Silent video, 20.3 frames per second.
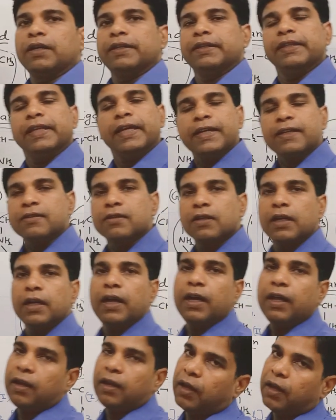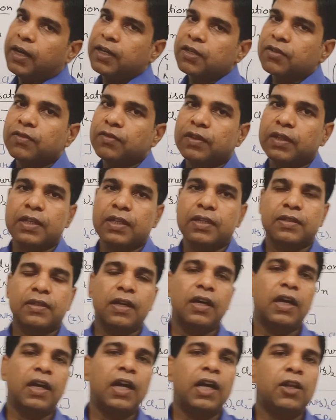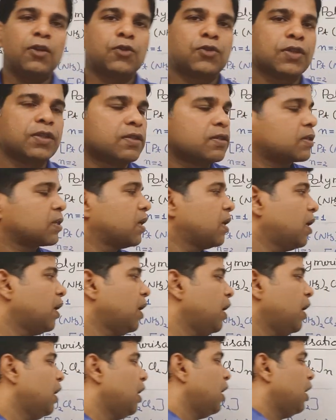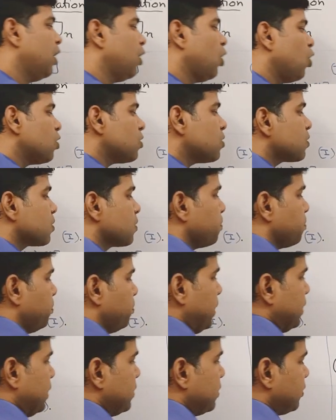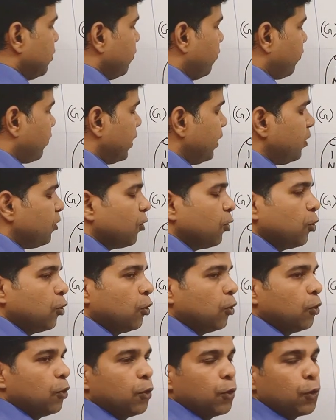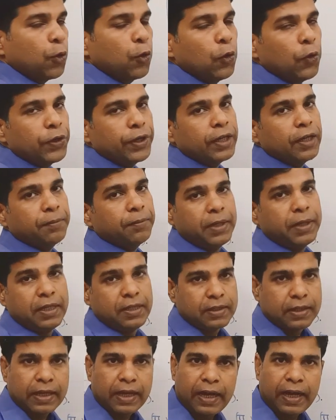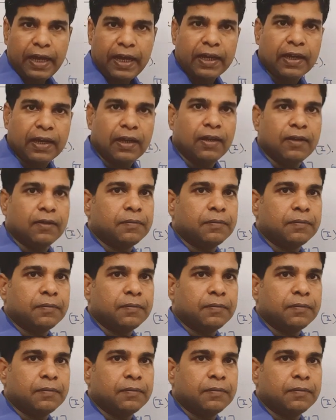Next and last one is the allogens. Allos means different, gonia means angle.